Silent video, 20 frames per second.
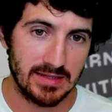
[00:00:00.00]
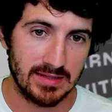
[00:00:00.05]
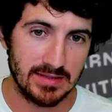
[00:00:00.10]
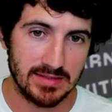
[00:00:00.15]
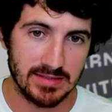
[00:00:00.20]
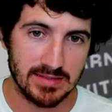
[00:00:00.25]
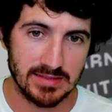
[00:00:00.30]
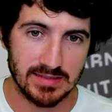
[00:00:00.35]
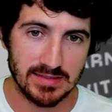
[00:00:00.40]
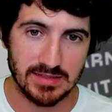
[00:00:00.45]

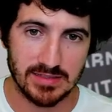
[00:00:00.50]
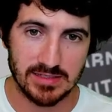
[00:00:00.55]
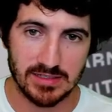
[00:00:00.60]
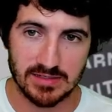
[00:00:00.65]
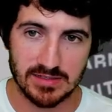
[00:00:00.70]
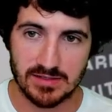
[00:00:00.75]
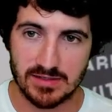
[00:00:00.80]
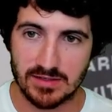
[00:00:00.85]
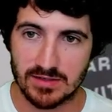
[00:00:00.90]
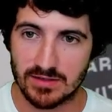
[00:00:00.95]
This is
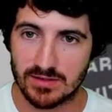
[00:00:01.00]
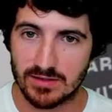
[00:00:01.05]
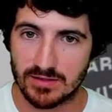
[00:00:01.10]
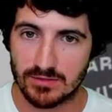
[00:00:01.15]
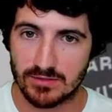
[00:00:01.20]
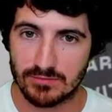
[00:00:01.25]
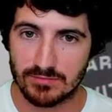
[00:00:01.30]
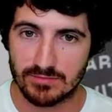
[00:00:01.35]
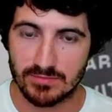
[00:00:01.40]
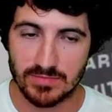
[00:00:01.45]
just
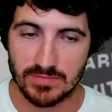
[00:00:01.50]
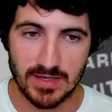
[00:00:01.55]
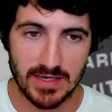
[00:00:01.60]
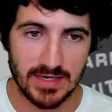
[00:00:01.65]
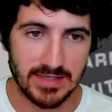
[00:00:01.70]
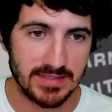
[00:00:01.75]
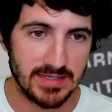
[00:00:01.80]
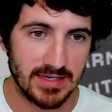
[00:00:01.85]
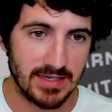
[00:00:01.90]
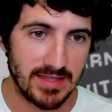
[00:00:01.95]
a
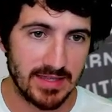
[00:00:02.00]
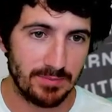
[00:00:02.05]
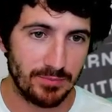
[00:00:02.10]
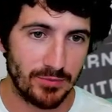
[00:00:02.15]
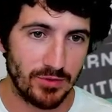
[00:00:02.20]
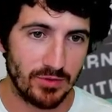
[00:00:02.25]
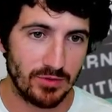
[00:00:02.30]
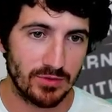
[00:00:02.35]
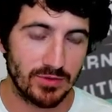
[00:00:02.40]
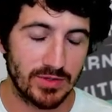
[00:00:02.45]
AC
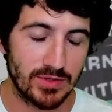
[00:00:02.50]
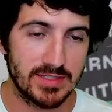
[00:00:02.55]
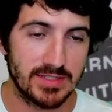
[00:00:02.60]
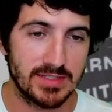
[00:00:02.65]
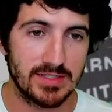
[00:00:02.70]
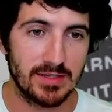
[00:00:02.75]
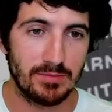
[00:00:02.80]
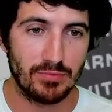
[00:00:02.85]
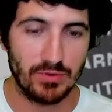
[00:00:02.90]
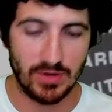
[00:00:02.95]
adapter.
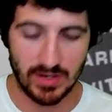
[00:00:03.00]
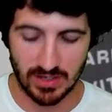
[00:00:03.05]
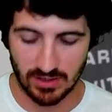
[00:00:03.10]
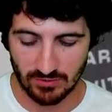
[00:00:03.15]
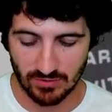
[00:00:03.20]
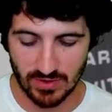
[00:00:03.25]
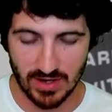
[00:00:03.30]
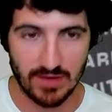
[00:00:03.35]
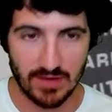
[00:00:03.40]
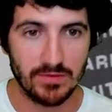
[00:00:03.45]
This is a
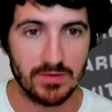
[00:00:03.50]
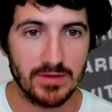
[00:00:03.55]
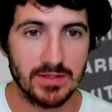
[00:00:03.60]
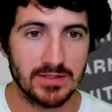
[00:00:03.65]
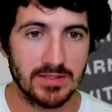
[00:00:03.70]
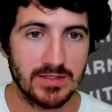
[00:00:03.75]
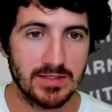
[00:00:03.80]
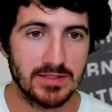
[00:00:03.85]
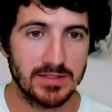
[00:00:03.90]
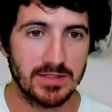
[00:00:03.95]
Braincraft.
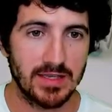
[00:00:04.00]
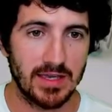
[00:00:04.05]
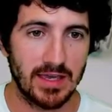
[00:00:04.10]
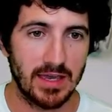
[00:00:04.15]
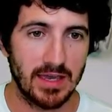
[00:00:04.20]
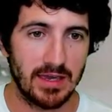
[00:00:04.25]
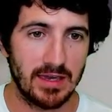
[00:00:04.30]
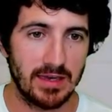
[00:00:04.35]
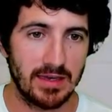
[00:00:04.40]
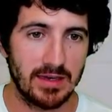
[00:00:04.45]
This is
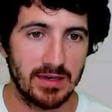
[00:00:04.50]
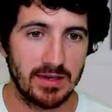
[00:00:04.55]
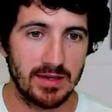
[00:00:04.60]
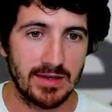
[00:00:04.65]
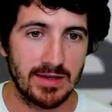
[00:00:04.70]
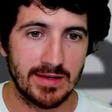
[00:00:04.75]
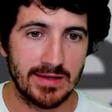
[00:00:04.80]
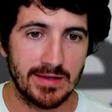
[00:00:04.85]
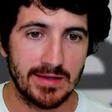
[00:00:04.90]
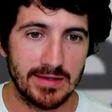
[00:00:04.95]
a
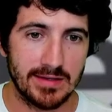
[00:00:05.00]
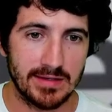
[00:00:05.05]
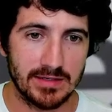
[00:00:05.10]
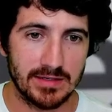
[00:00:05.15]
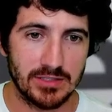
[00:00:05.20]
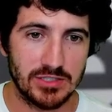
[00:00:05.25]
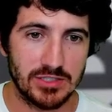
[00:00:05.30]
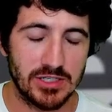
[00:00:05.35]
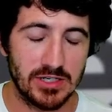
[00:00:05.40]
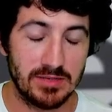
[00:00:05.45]

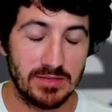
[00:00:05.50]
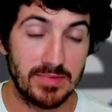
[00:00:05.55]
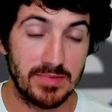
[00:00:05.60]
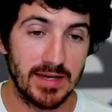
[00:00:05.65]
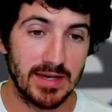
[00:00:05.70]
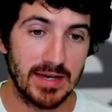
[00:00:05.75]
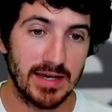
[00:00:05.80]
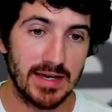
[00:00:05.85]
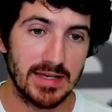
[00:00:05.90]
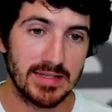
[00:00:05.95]
chip
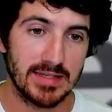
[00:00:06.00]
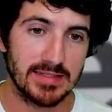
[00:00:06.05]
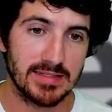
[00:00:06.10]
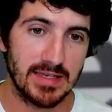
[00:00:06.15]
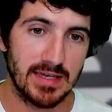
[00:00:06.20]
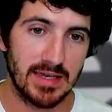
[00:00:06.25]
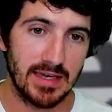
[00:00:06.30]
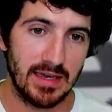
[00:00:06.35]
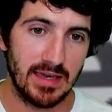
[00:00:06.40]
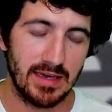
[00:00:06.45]
that
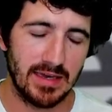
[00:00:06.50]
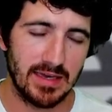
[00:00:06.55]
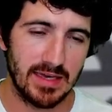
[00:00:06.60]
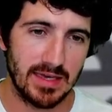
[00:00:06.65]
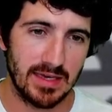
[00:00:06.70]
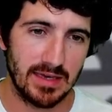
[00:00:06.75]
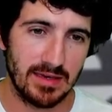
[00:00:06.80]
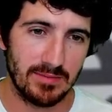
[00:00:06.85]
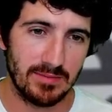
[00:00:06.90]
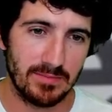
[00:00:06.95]
has
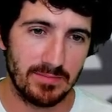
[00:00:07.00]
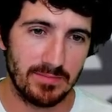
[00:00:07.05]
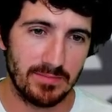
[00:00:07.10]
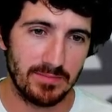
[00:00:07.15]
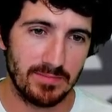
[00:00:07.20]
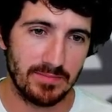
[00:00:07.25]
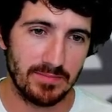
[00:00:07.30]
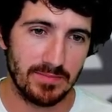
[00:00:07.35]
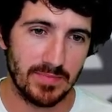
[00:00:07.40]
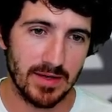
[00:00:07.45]
a
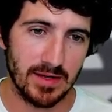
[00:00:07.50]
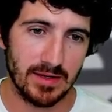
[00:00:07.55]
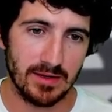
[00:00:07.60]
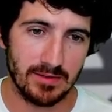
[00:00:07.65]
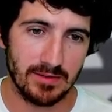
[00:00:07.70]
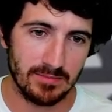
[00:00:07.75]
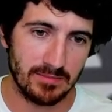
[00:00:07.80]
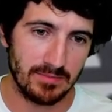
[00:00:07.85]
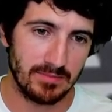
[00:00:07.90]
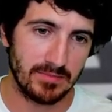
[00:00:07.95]

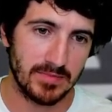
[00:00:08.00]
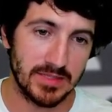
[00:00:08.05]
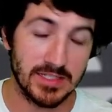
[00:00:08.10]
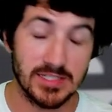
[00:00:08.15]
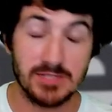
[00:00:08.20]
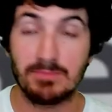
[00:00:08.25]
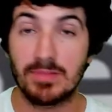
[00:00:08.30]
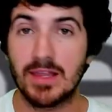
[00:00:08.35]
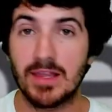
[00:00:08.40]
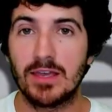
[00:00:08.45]

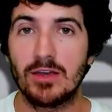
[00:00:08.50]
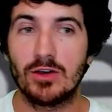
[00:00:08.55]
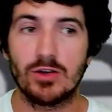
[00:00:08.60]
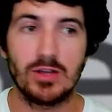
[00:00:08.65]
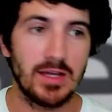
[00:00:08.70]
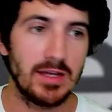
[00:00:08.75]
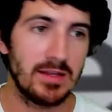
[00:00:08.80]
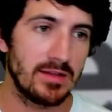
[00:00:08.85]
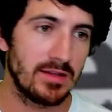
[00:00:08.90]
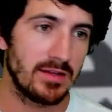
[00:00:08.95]
display
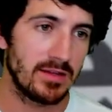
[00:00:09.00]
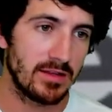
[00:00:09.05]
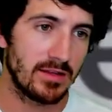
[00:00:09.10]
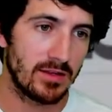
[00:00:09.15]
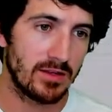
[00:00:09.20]
on it.